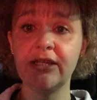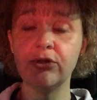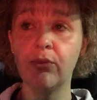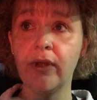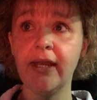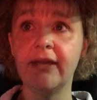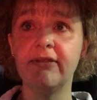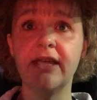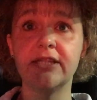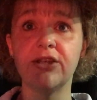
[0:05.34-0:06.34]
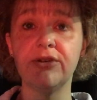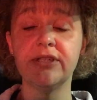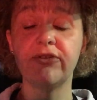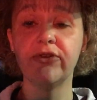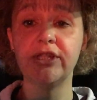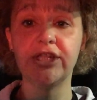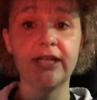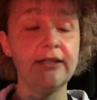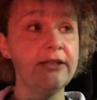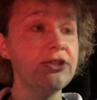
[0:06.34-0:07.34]
20 of the SOS Free
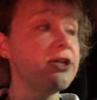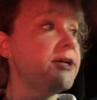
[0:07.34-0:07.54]
Challenge.